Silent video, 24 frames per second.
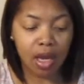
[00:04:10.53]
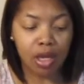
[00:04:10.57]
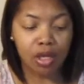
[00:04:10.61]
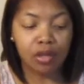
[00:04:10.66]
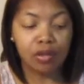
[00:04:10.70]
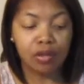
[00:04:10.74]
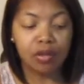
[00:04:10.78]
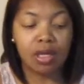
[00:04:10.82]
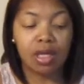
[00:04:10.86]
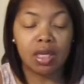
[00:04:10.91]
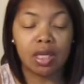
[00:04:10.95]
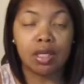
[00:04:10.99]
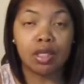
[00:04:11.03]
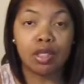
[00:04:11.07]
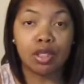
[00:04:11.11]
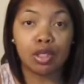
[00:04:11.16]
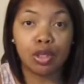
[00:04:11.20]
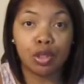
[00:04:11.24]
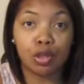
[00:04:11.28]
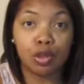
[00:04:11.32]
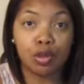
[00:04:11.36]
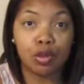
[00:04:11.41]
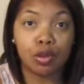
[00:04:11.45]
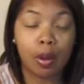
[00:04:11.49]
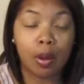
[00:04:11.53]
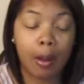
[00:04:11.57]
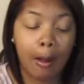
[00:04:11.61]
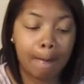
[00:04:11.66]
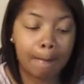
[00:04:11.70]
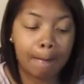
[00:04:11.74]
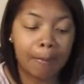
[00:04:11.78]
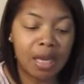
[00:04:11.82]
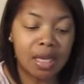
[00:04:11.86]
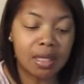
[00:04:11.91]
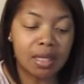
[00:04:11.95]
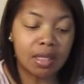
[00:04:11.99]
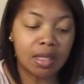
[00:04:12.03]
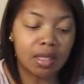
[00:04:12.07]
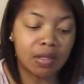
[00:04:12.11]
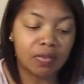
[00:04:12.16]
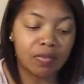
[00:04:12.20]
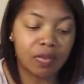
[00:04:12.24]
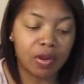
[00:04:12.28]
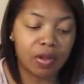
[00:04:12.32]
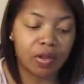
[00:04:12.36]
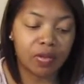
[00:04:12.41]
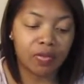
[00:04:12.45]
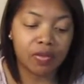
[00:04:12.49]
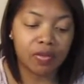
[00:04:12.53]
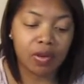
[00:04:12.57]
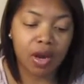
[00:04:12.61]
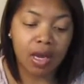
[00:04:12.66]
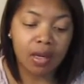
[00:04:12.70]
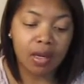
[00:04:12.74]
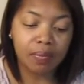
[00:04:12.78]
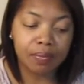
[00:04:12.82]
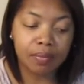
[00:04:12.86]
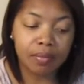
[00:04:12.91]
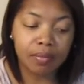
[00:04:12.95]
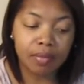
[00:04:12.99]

You need 2 pieces for the front.